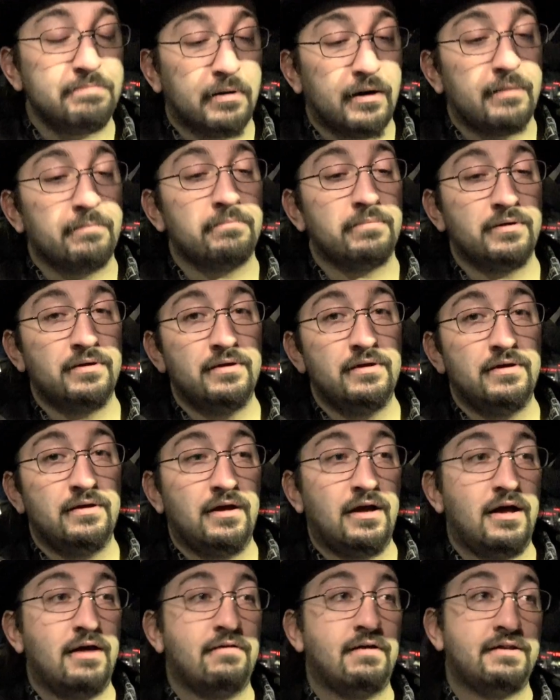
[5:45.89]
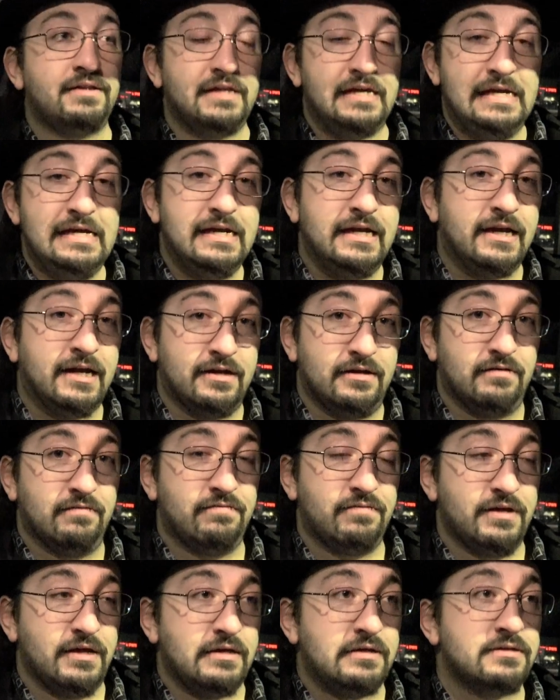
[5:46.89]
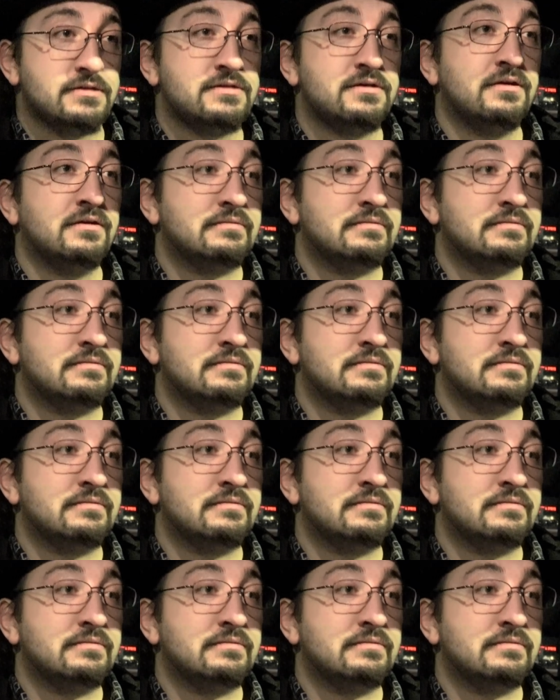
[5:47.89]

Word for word: pump uh, on the heating end of things.